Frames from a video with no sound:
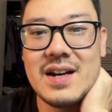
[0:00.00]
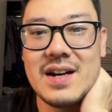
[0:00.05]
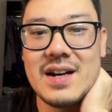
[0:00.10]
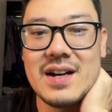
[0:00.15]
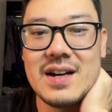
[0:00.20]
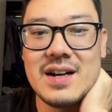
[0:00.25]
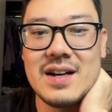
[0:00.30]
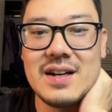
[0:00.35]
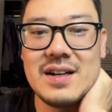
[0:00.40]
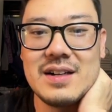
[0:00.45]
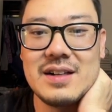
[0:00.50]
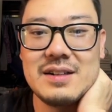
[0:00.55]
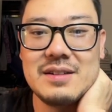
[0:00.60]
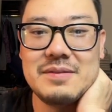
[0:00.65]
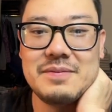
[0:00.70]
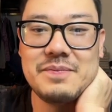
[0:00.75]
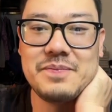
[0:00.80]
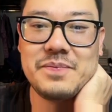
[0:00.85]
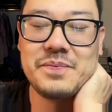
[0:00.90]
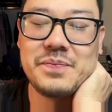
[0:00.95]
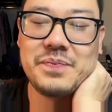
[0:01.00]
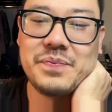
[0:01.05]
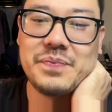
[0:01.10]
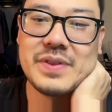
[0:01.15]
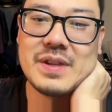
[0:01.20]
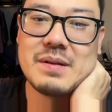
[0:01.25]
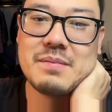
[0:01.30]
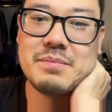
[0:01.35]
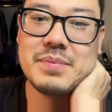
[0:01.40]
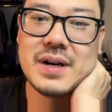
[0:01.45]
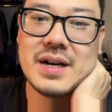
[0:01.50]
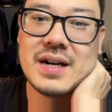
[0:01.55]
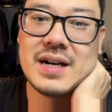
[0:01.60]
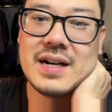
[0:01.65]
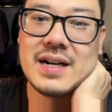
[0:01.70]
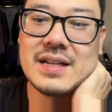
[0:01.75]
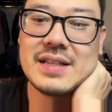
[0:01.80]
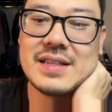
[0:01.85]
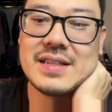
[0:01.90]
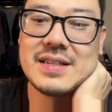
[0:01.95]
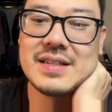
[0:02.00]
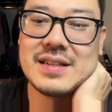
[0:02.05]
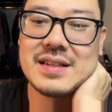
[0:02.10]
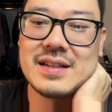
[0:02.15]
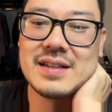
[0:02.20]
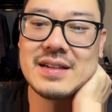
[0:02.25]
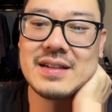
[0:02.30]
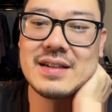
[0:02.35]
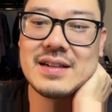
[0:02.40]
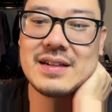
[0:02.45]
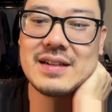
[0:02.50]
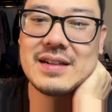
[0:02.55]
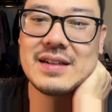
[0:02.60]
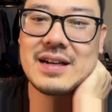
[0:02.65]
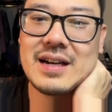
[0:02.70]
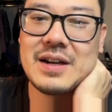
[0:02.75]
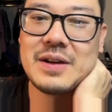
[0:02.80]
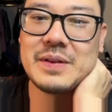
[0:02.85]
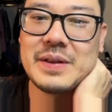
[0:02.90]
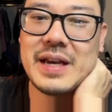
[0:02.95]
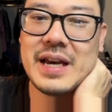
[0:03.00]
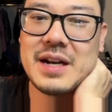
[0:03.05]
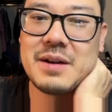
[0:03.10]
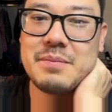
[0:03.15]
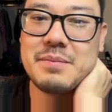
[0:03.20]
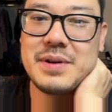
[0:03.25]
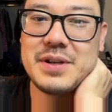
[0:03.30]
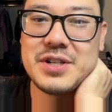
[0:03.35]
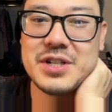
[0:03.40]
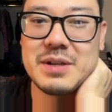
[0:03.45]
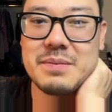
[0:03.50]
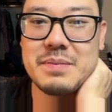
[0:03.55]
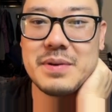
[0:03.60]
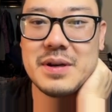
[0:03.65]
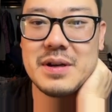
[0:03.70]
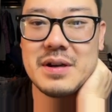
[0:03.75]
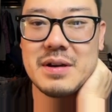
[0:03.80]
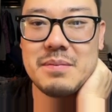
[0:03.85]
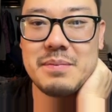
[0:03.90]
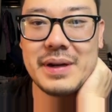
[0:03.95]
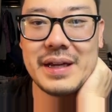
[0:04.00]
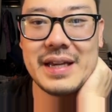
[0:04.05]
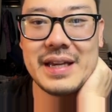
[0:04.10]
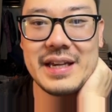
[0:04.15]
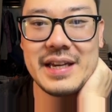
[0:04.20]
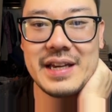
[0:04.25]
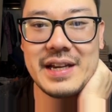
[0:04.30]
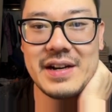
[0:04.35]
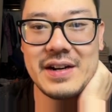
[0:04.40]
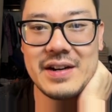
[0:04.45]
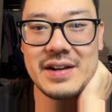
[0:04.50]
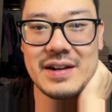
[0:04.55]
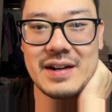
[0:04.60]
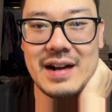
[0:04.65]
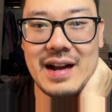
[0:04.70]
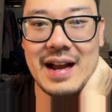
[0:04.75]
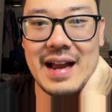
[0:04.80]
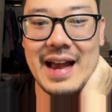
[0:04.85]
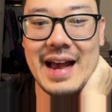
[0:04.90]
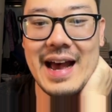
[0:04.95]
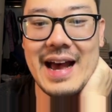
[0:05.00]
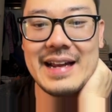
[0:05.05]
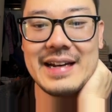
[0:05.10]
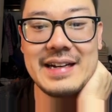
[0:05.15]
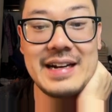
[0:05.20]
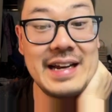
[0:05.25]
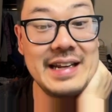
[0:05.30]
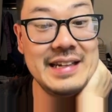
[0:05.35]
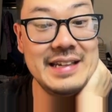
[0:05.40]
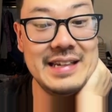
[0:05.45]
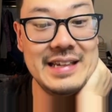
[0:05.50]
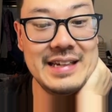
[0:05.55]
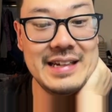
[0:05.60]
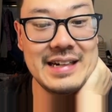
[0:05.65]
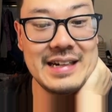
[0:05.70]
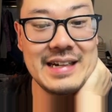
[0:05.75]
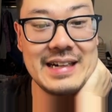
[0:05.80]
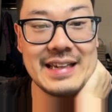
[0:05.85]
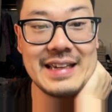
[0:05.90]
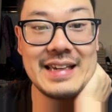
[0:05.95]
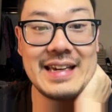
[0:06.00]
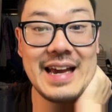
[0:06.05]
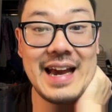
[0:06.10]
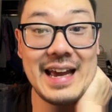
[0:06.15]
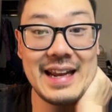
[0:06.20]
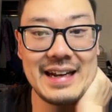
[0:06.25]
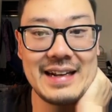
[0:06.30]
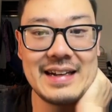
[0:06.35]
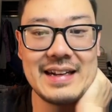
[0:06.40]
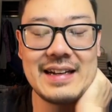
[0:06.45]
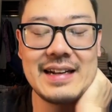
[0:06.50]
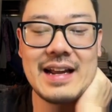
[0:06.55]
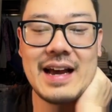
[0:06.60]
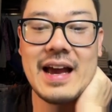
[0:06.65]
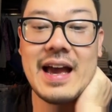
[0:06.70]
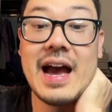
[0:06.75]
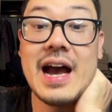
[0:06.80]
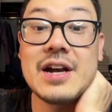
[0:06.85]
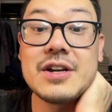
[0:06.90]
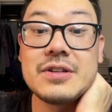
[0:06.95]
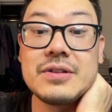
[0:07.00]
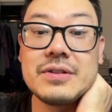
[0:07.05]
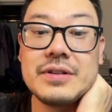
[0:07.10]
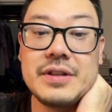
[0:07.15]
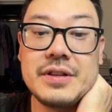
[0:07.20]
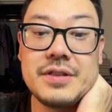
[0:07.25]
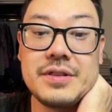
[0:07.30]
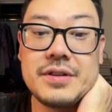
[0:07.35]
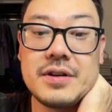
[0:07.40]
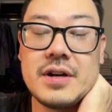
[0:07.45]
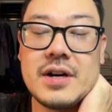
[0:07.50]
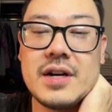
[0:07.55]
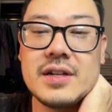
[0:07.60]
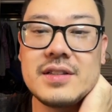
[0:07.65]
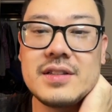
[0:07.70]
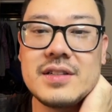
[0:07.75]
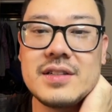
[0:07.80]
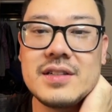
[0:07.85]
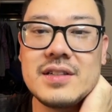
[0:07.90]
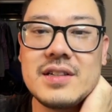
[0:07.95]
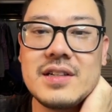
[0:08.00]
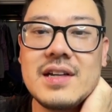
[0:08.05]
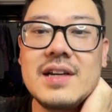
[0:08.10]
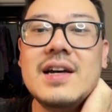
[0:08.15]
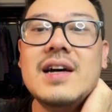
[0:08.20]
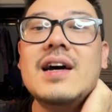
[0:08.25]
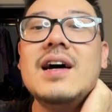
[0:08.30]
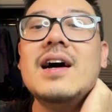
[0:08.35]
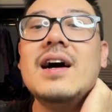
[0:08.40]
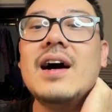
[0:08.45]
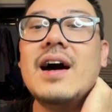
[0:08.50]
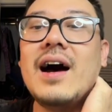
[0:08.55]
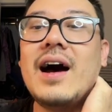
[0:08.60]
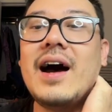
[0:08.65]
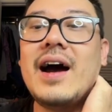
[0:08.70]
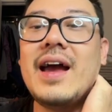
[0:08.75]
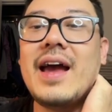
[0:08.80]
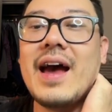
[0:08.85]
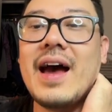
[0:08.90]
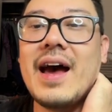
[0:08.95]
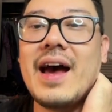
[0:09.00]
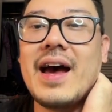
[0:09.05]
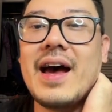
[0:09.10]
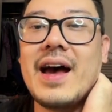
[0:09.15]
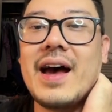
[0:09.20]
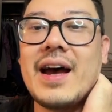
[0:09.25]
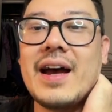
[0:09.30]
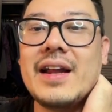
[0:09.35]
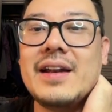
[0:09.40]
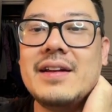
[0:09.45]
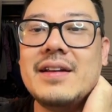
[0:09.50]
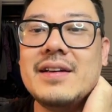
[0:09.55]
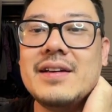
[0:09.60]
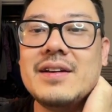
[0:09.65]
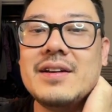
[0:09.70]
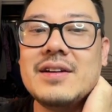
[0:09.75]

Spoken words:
But I only had a bishop. But here I had an idea again. I actually thought I had